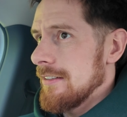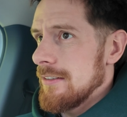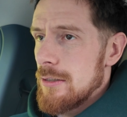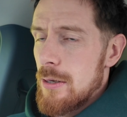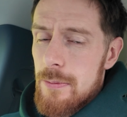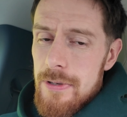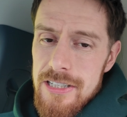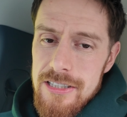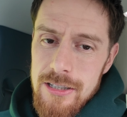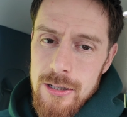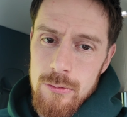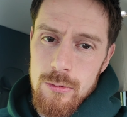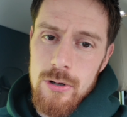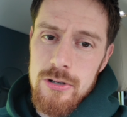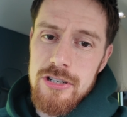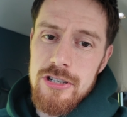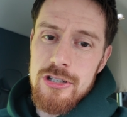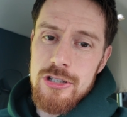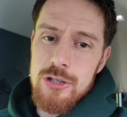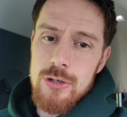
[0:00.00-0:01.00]
Nobody's going to
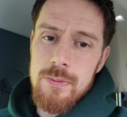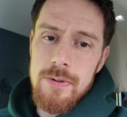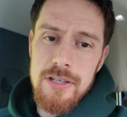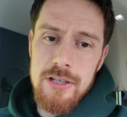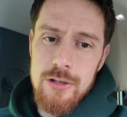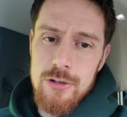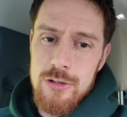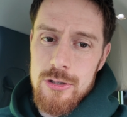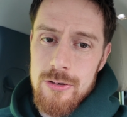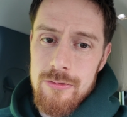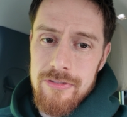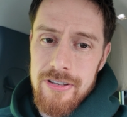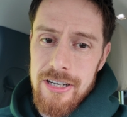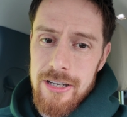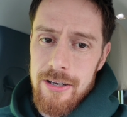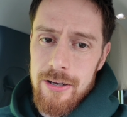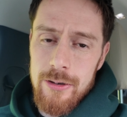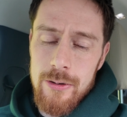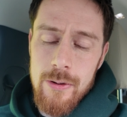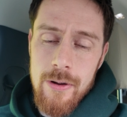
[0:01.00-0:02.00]
watch a stupid YouTube
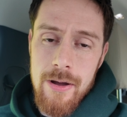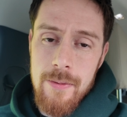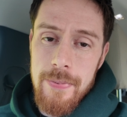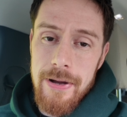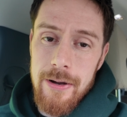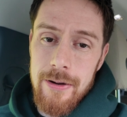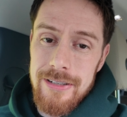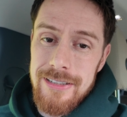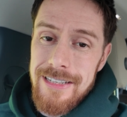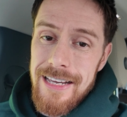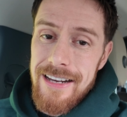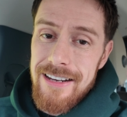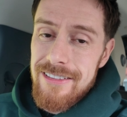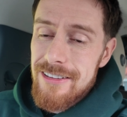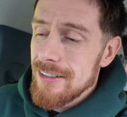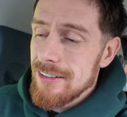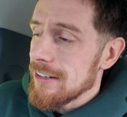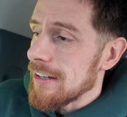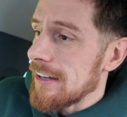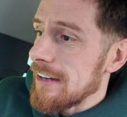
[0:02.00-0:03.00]
video about a day in
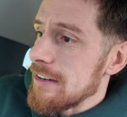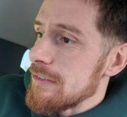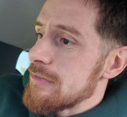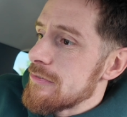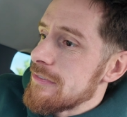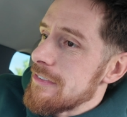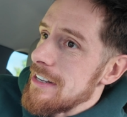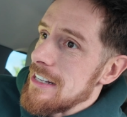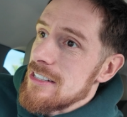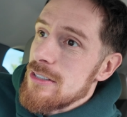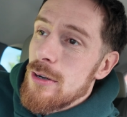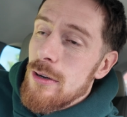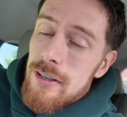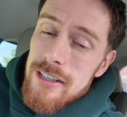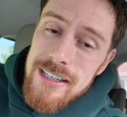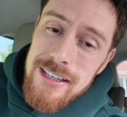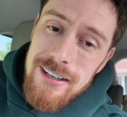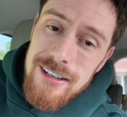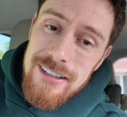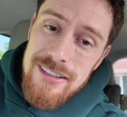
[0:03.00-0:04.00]
the life as
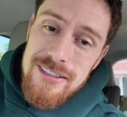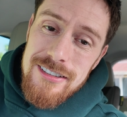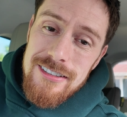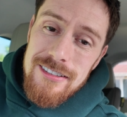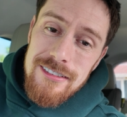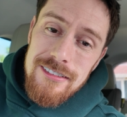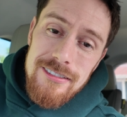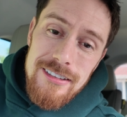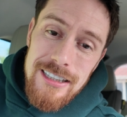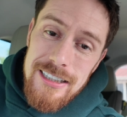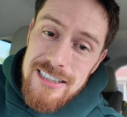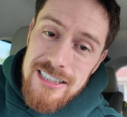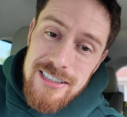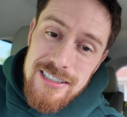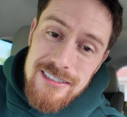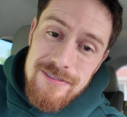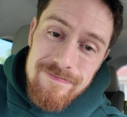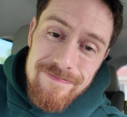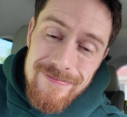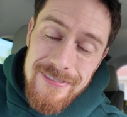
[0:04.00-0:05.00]
Ollie Carson.
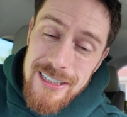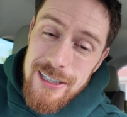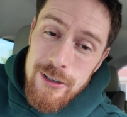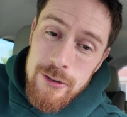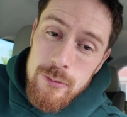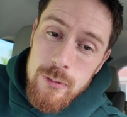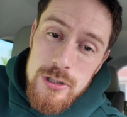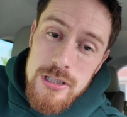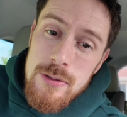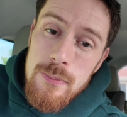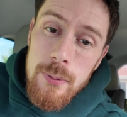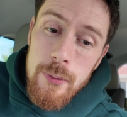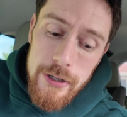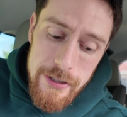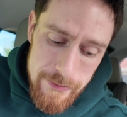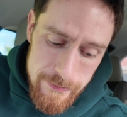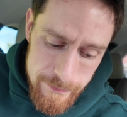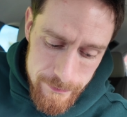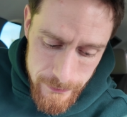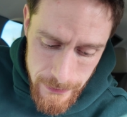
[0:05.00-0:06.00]
It's, what's the
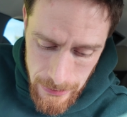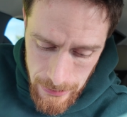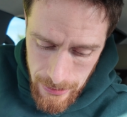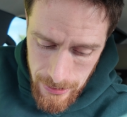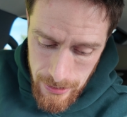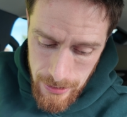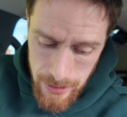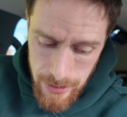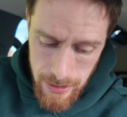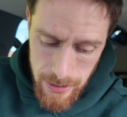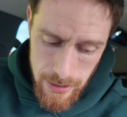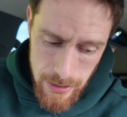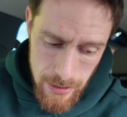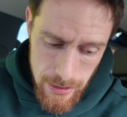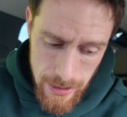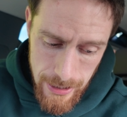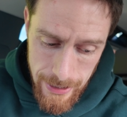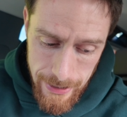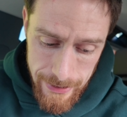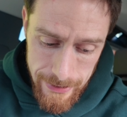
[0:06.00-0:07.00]
point?
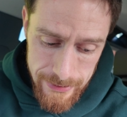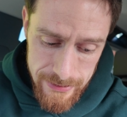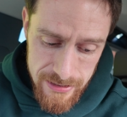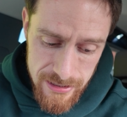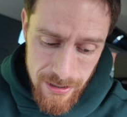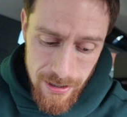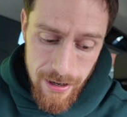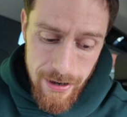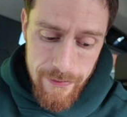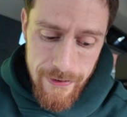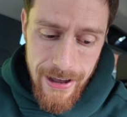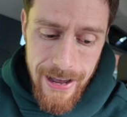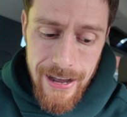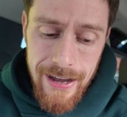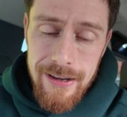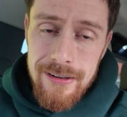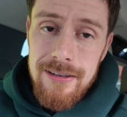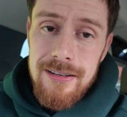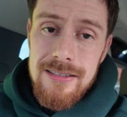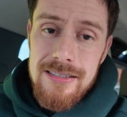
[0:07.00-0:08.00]
And I've
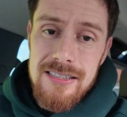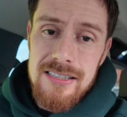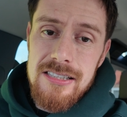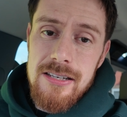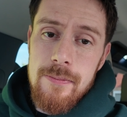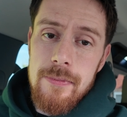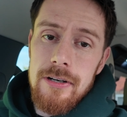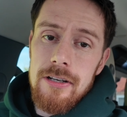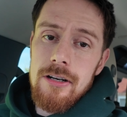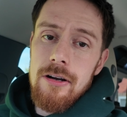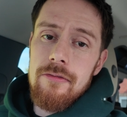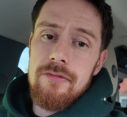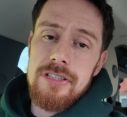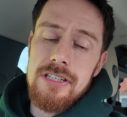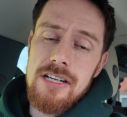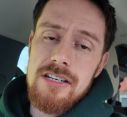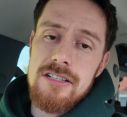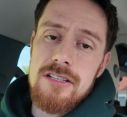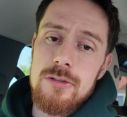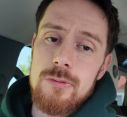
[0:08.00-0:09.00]
had similar
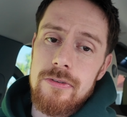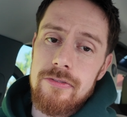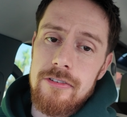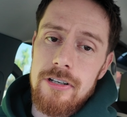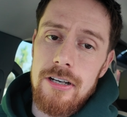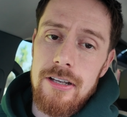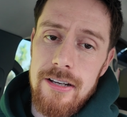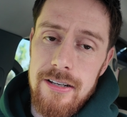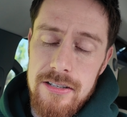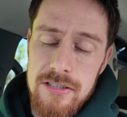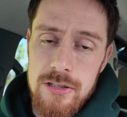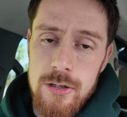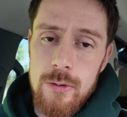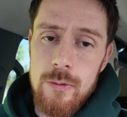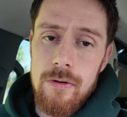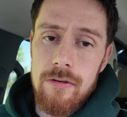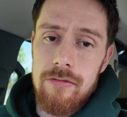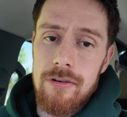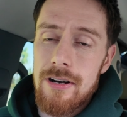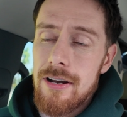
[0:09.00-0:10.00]
conversations with clients
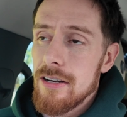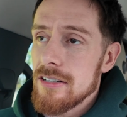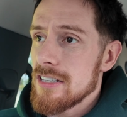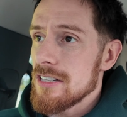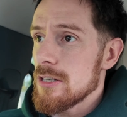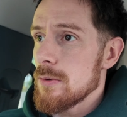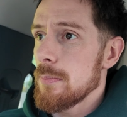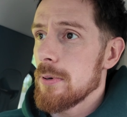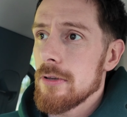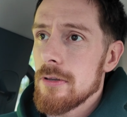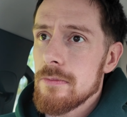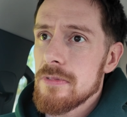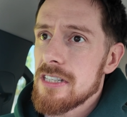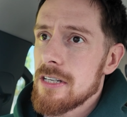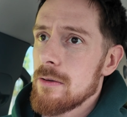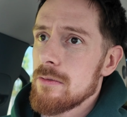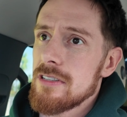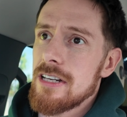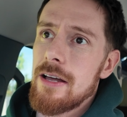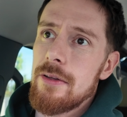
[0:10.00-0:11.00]
who are reluctant to put
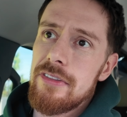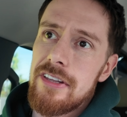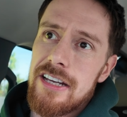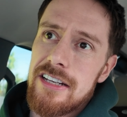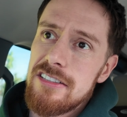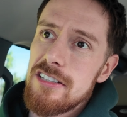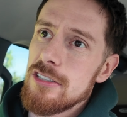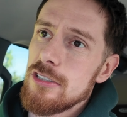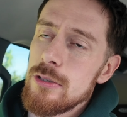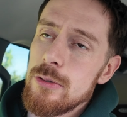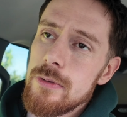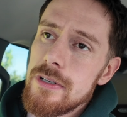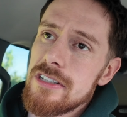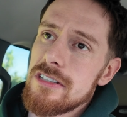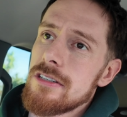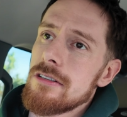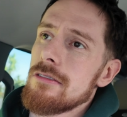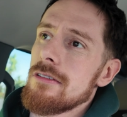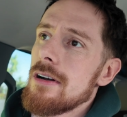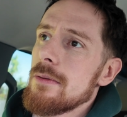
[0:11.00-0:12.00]
themselves out there, to do
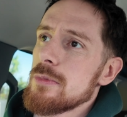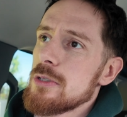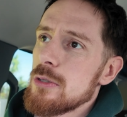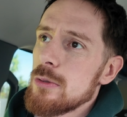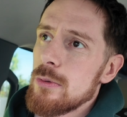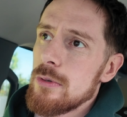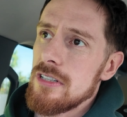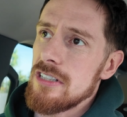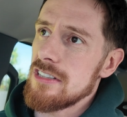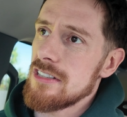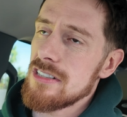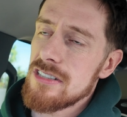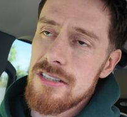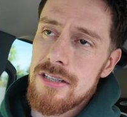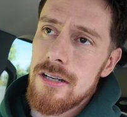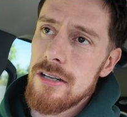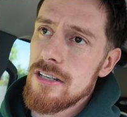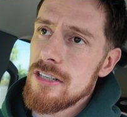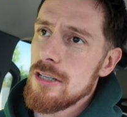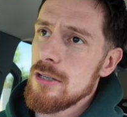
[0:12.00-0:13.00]
Instagram stories, to
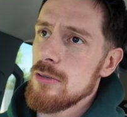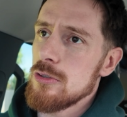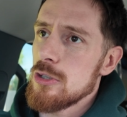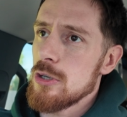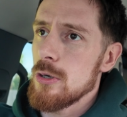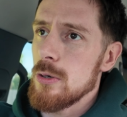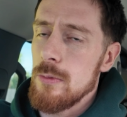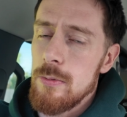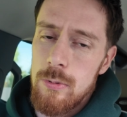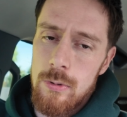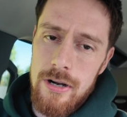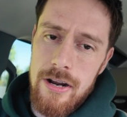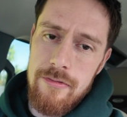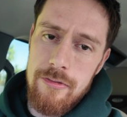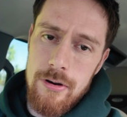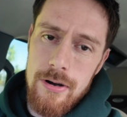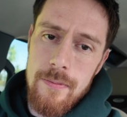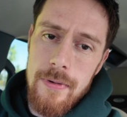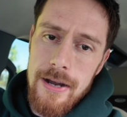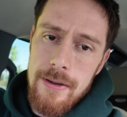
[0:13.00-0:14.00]
start a YouTube,
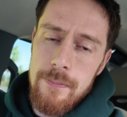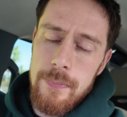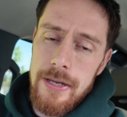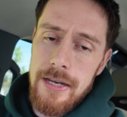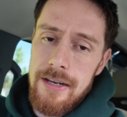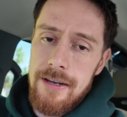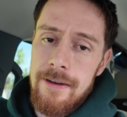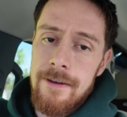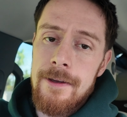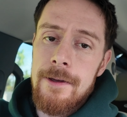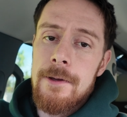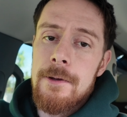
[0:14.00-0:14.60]
whatever it might be.